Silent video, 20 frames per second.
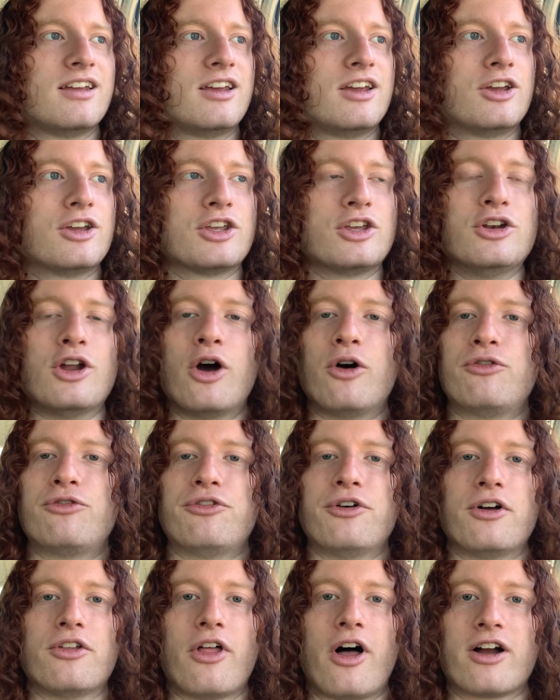you know,
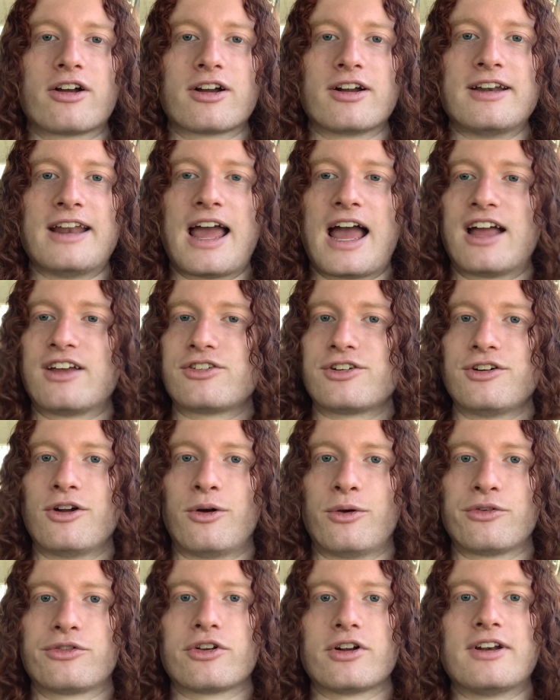Foot Locker
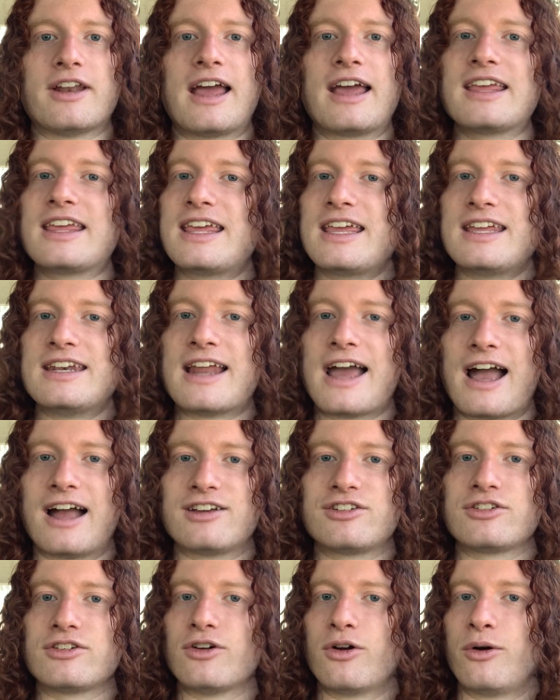Nationals or Nike
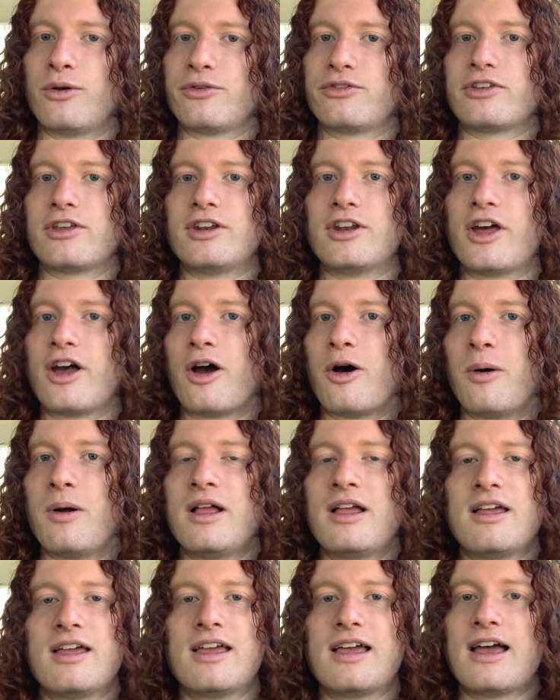Nationals, you know.
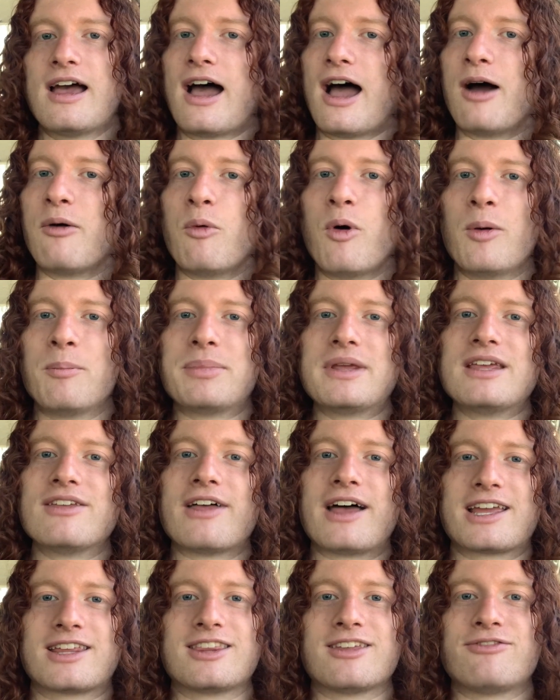I won't be
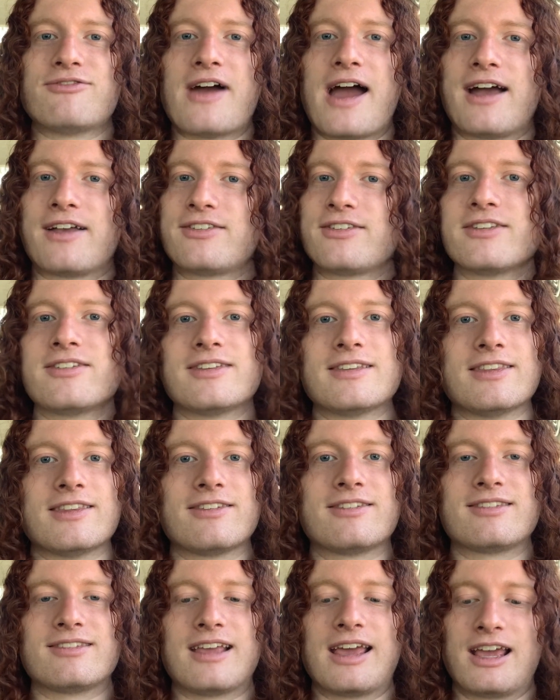like the fastest in the
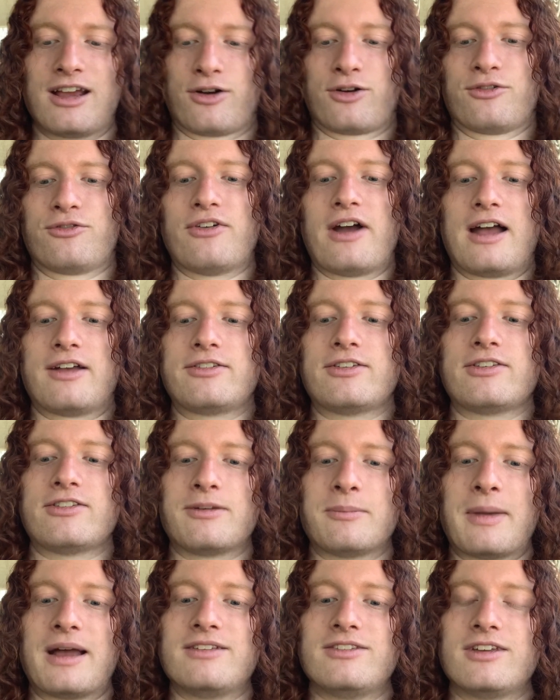state or fastest
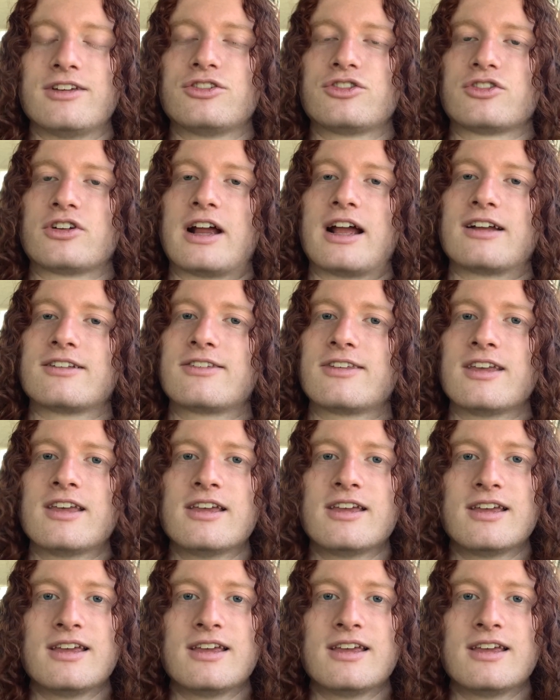in my district.